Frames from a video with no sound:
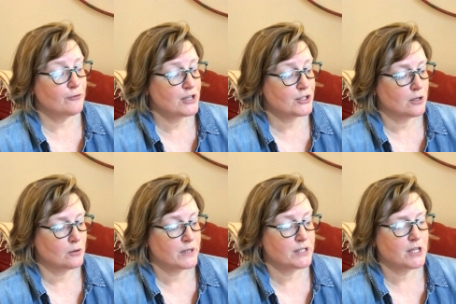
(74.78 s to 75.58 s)

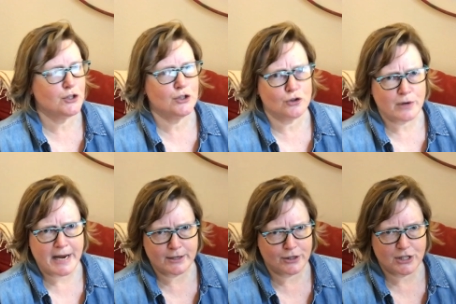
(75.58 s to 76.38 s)
Frizzle was the
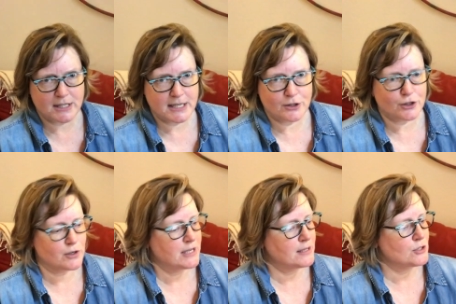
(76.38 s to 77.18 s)
strangest
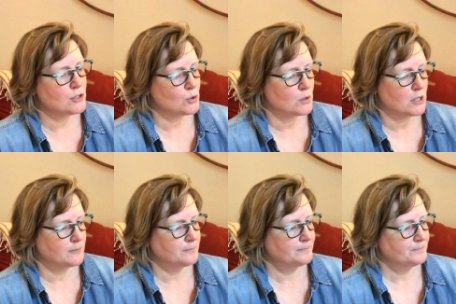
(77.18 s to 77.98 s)
teacher in the
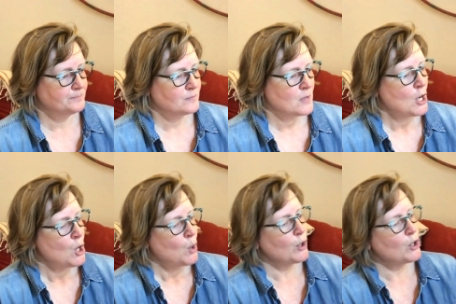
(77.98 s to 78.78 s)
school.
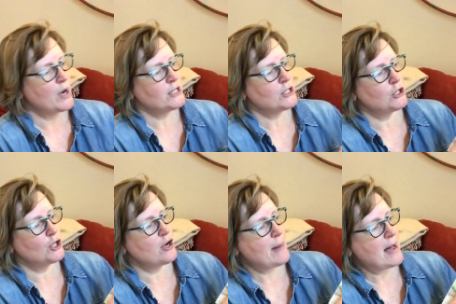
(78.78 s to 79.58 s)
We're going to
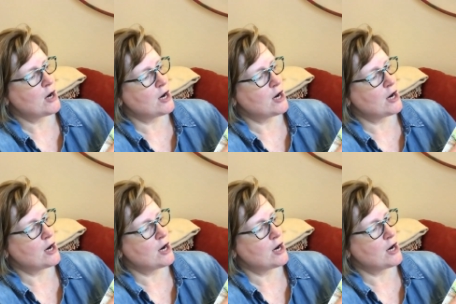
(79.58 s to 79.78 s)
learn about